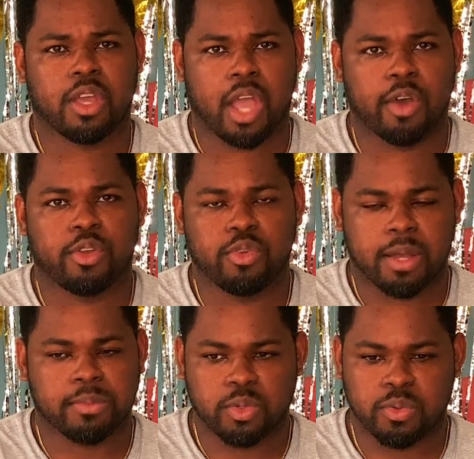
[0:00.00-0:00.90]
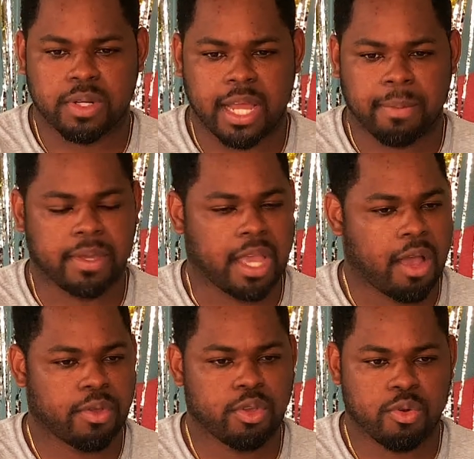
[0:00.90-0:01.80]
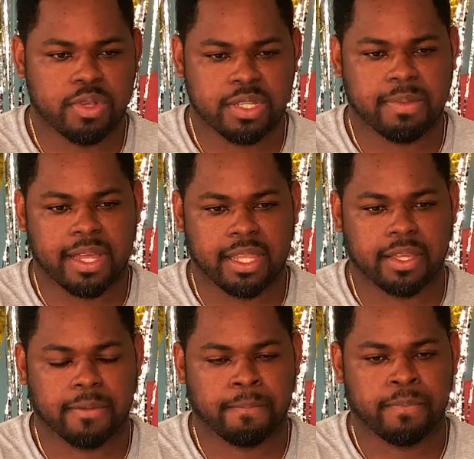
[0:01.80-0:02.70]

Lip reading: How do you come to work happy? How are you always smiling